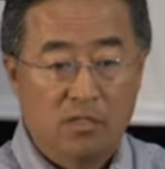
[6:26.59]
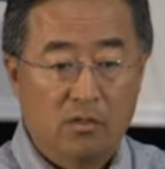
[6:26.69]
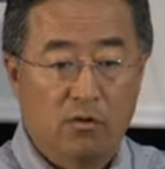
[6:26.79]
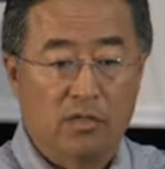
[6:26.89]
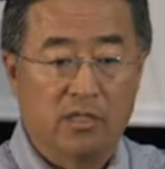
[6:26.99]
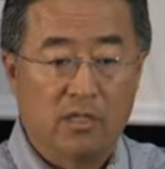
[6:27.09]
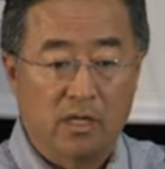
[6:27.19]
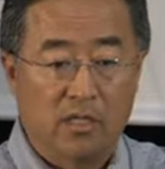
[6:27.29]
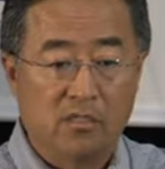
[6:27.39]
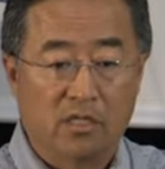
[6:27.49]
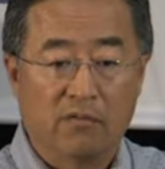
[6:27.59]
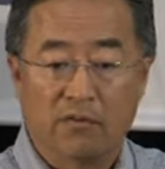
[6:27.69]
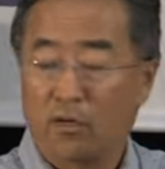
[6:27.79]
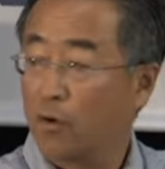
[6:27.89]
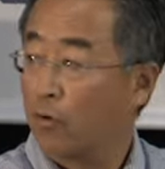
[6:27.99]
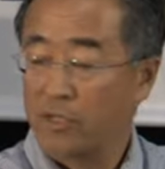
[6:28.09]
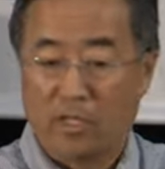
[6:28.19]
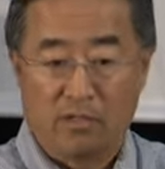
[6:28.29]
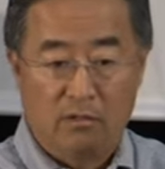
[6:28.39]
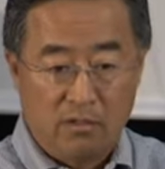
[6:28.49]
going significantly lower
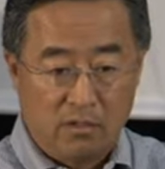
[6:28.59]
than